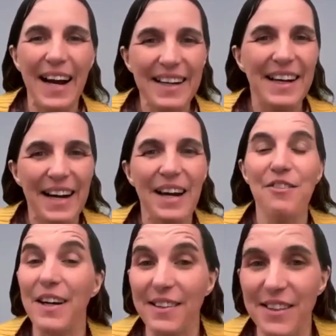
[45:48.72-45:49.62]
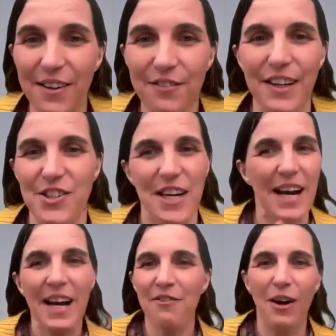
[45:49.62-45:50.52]
I have another confession.
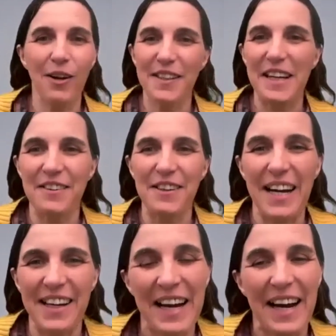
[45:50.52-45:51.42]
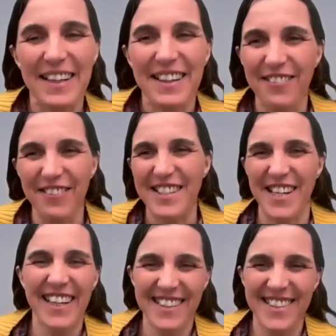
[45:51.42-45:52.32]
I have all the AI
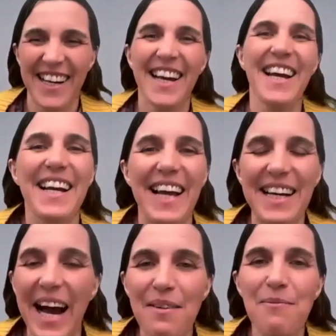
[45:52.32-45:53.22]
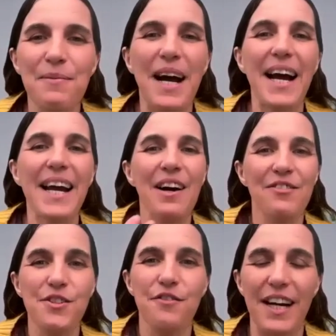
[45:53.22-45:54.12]
confessions. Like I
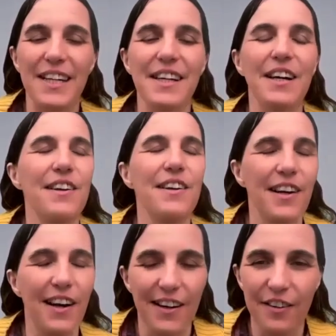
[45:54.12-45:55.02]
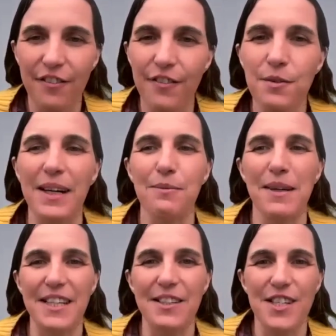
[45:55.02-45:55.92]
have to write a lot of
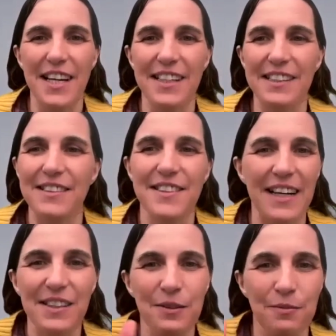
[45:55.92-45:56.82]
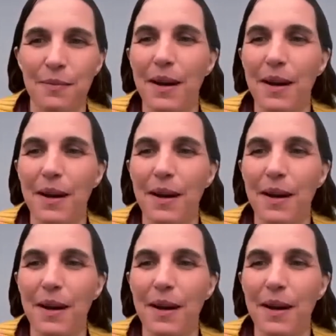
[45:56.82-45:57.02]
recommendation letters. Like